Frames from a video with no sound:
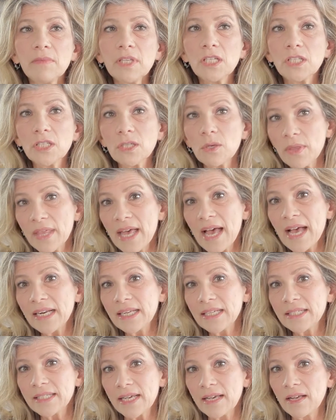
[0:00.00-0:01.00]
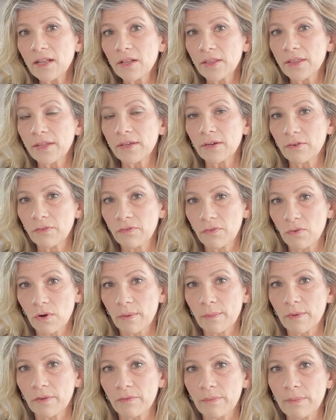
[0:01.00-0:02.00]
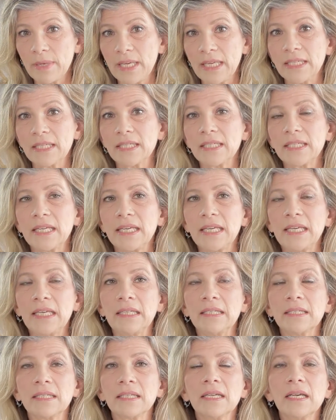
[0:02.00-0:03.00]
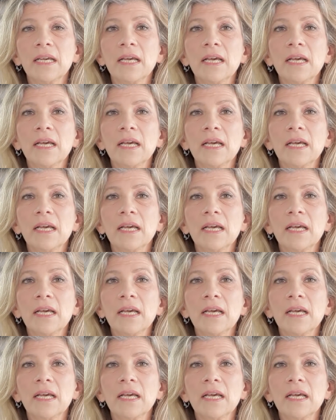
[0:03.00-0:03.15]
So that is a healthier form of meat to eat.